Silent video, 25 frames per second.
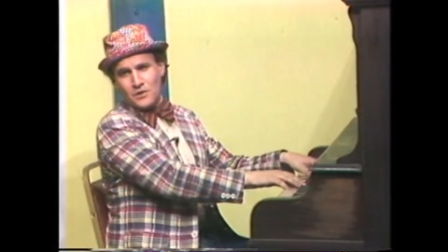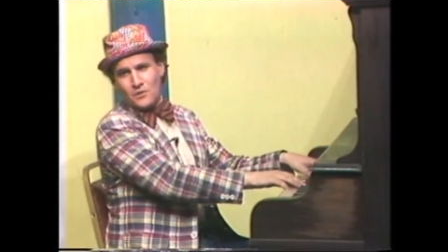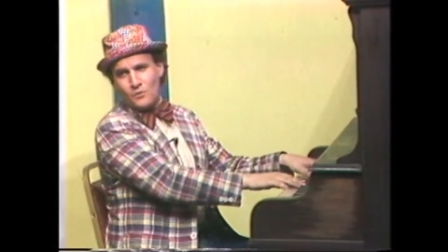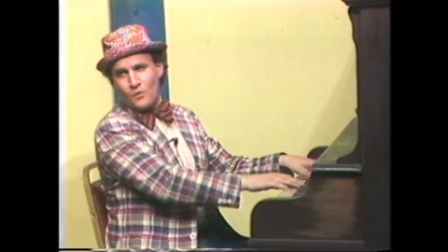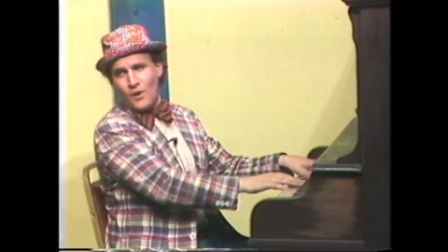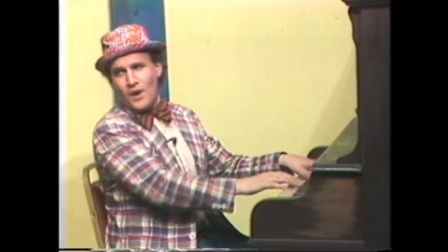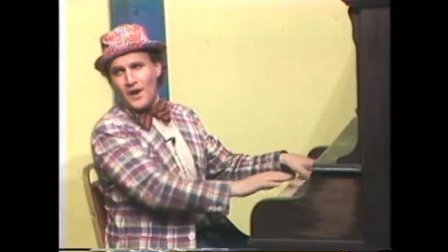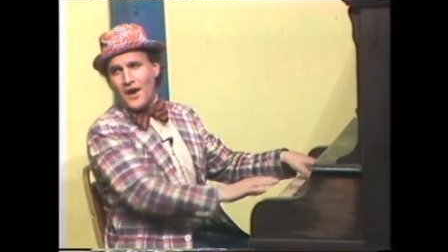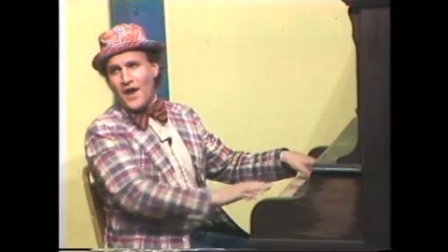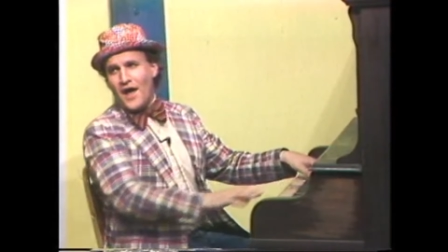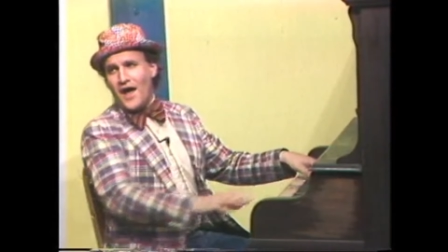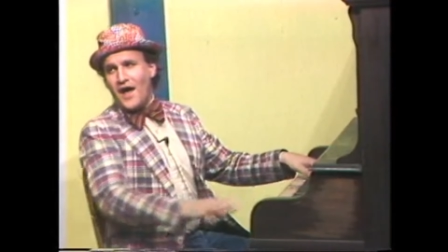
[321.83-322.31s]

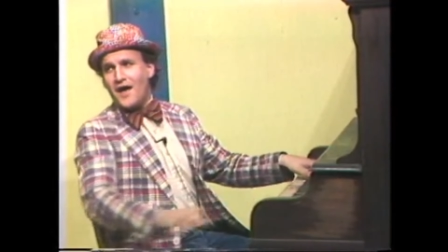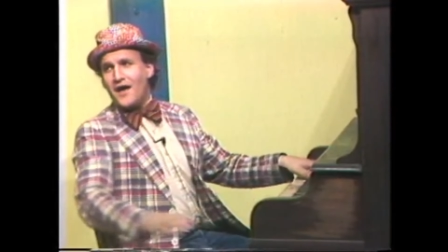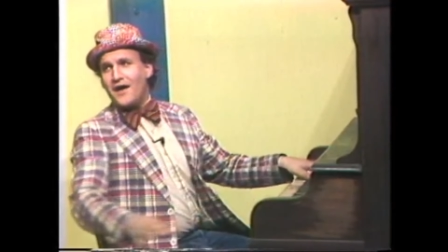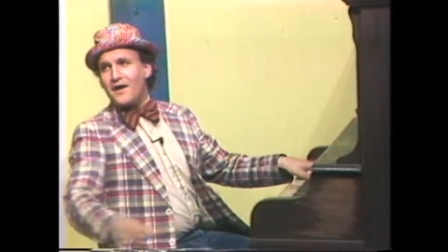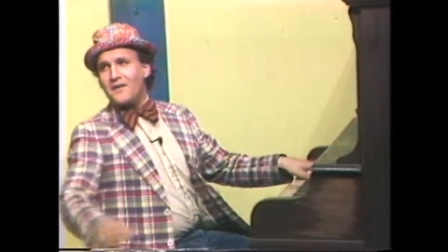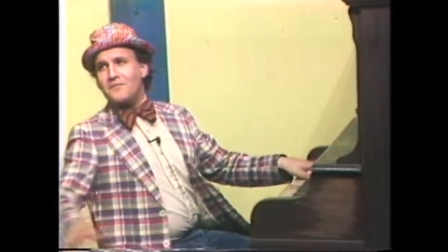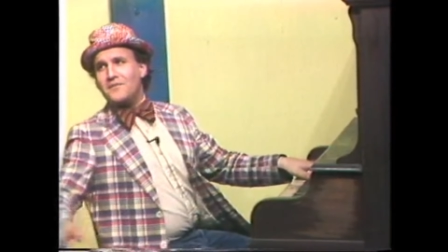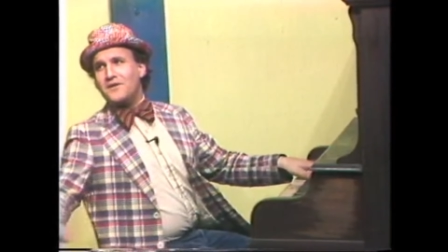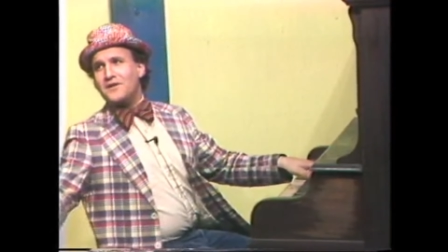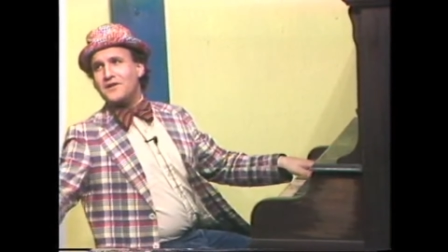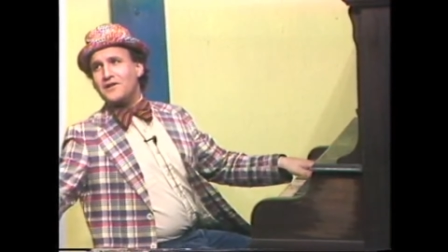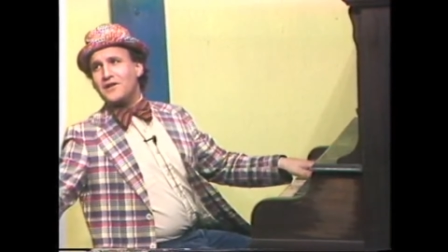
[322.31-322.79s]
When
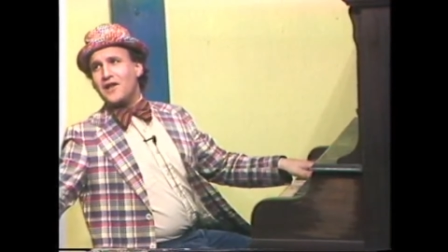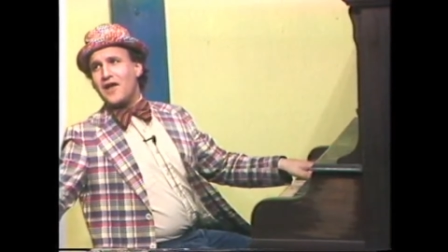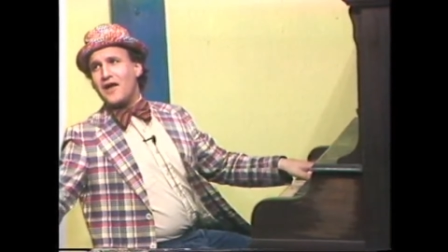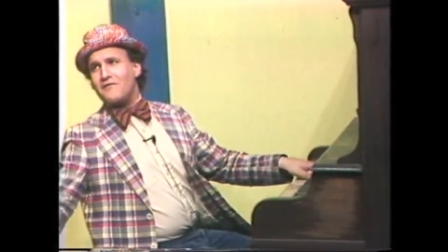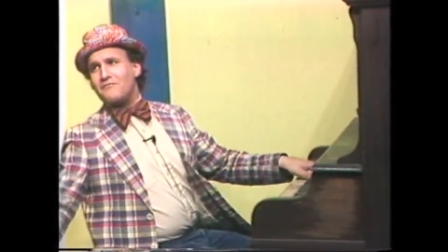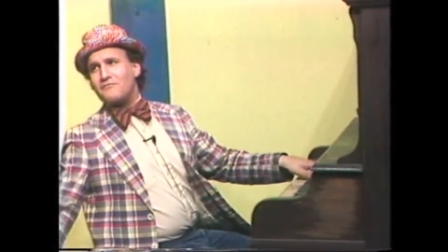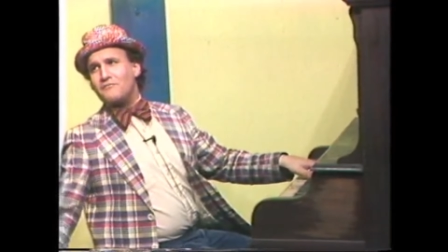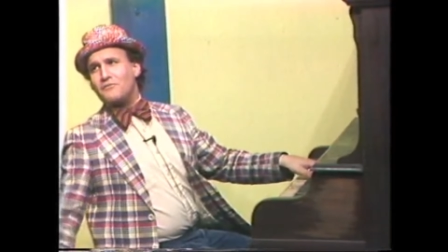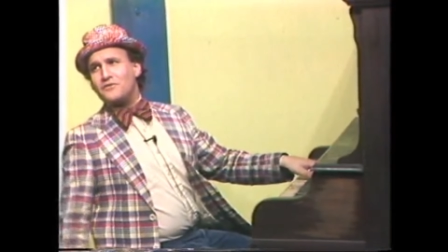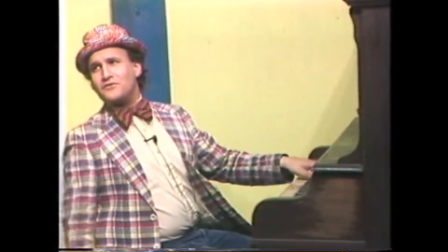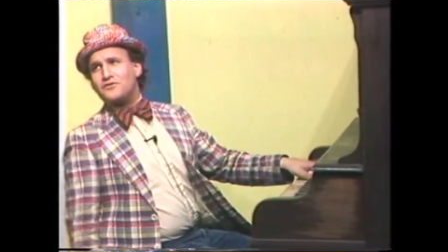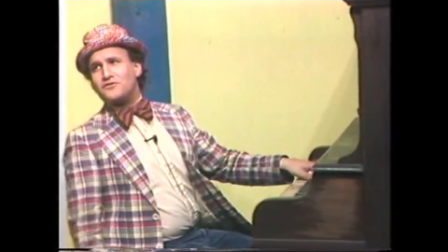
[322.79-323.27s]
I'm in
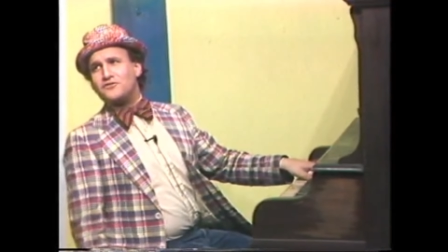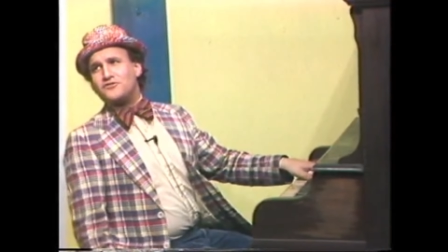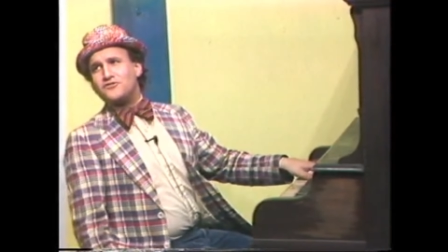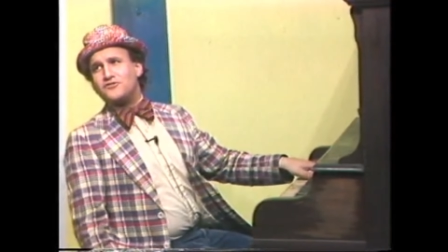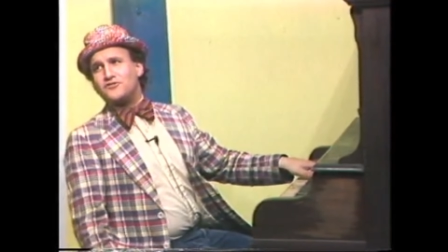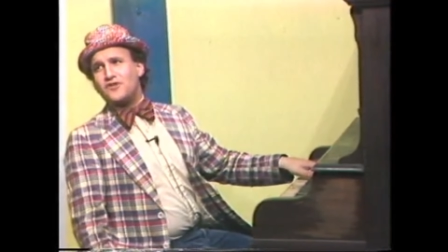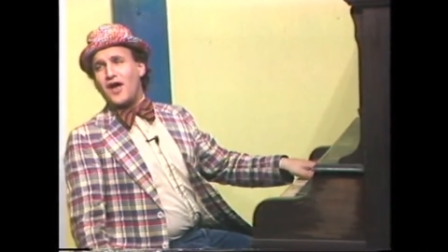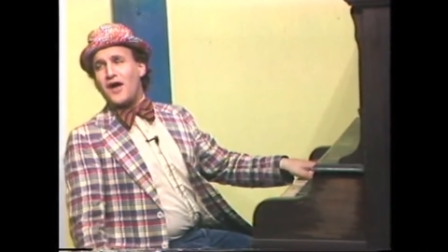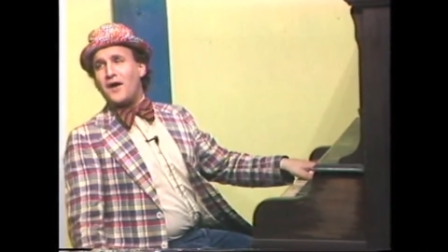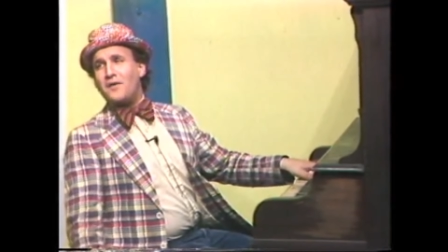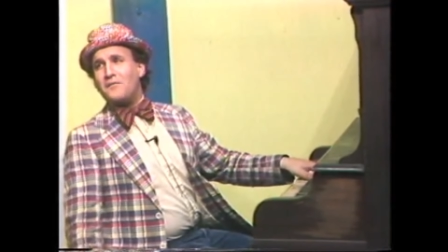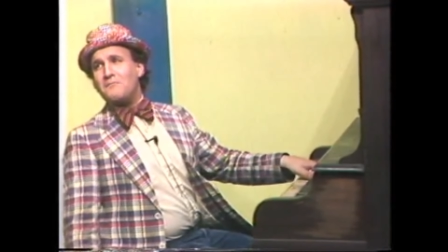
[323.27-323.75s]
love with
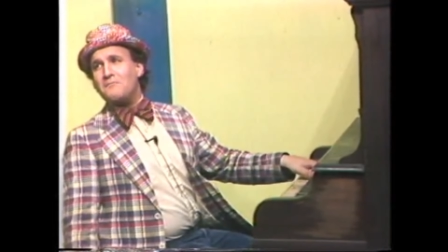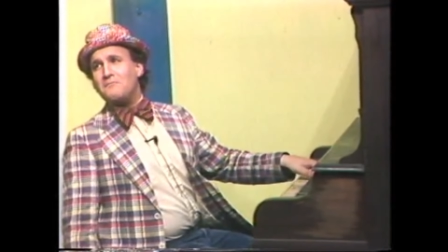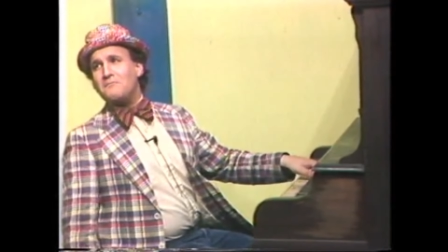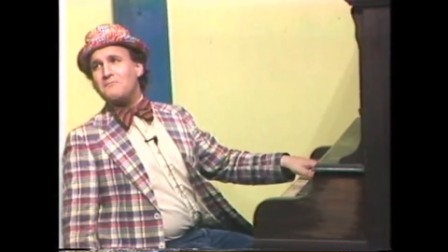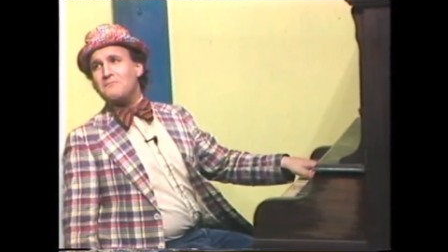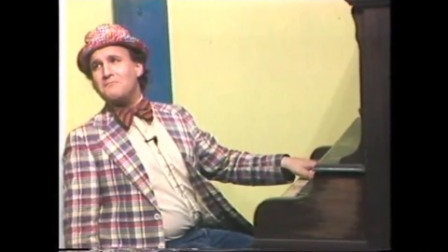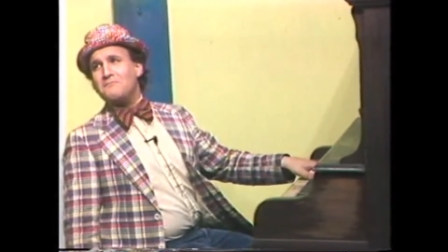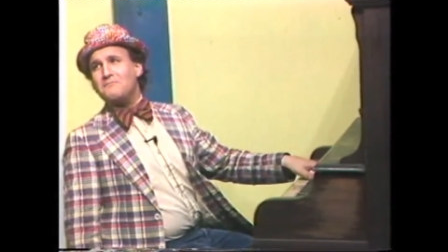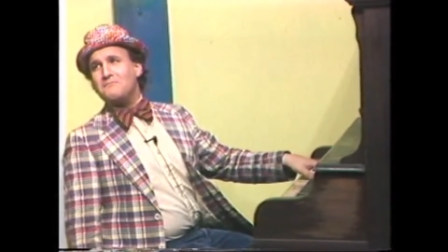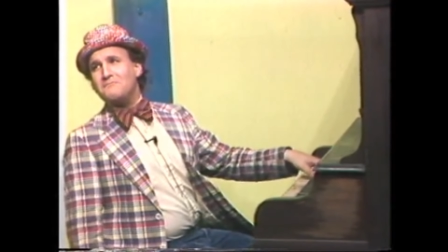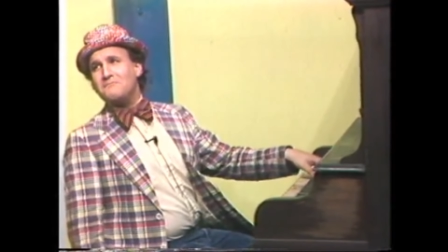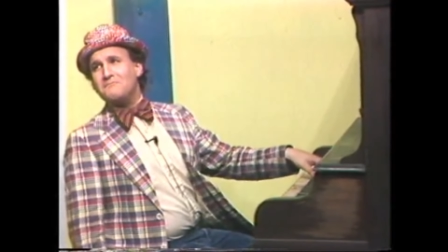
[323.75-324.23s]

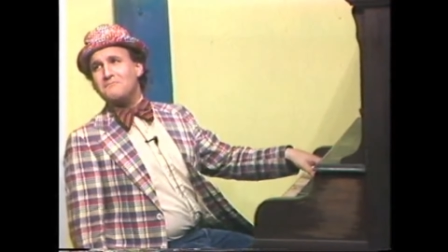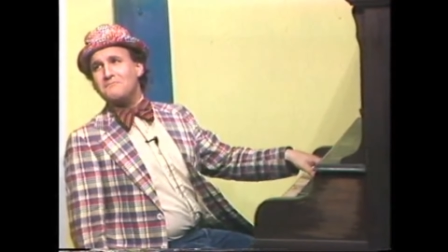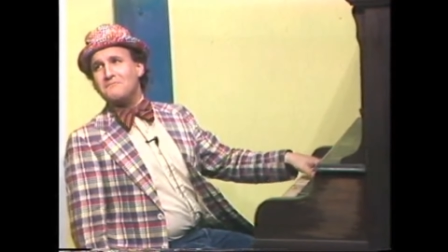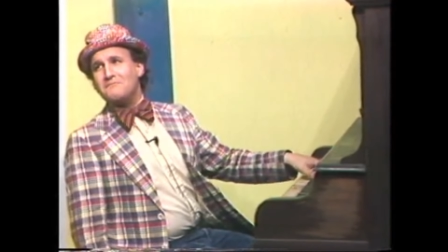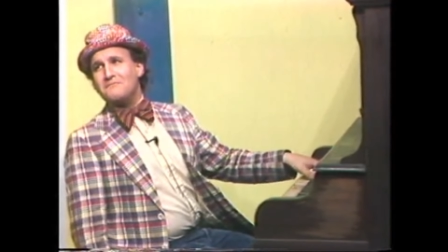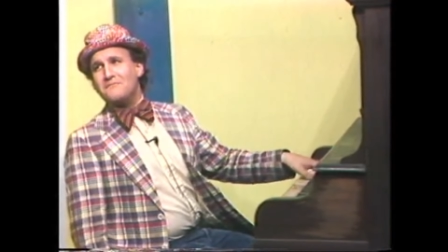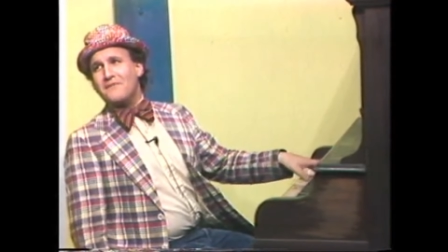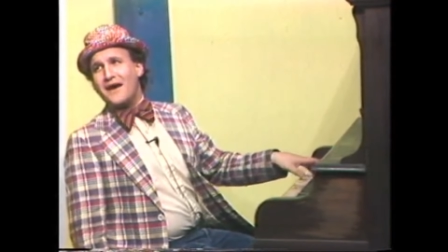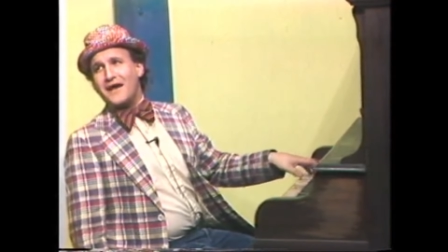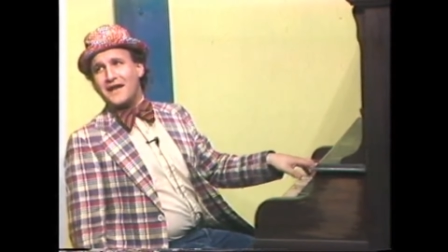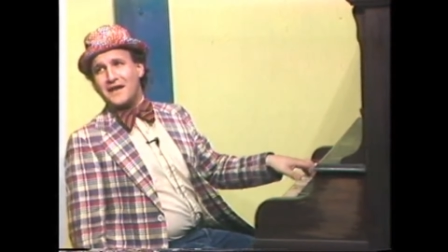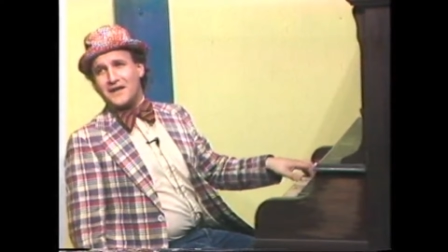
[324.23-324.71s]

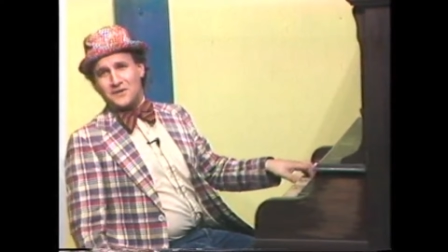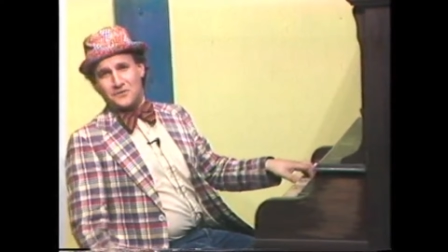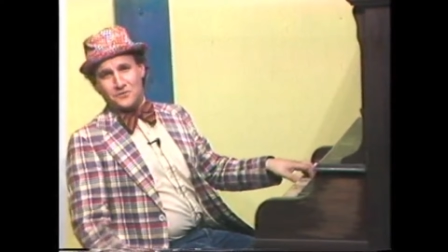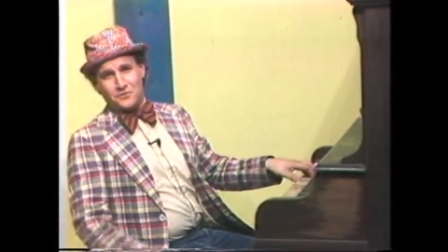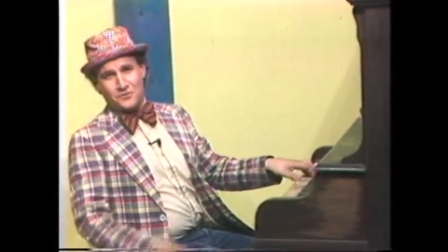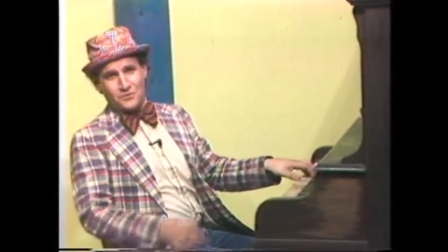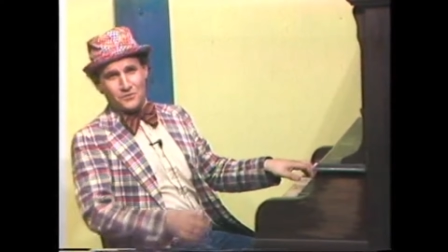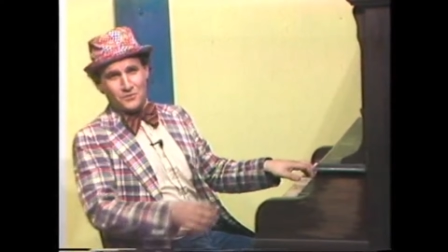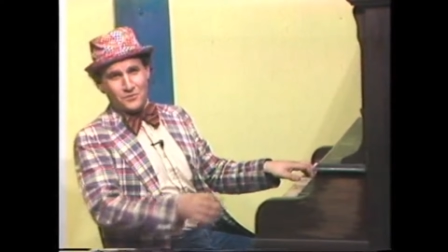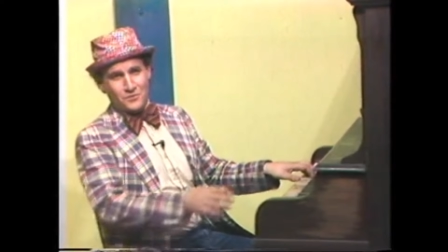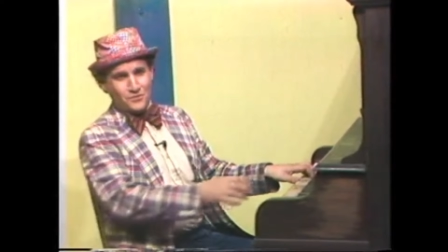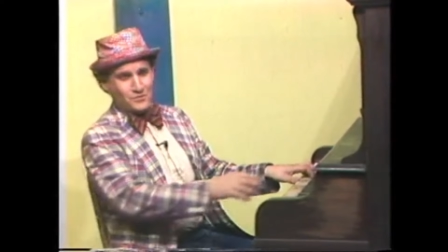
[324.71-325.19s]
somebody
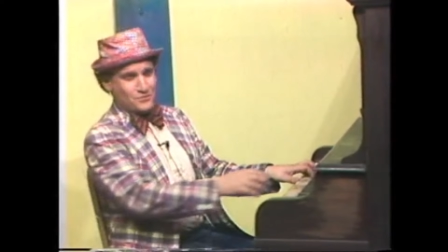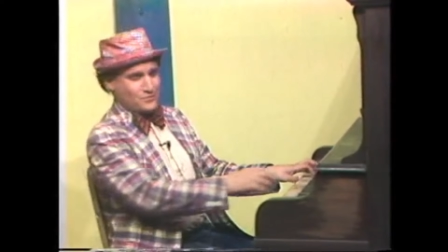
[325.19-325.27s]
new.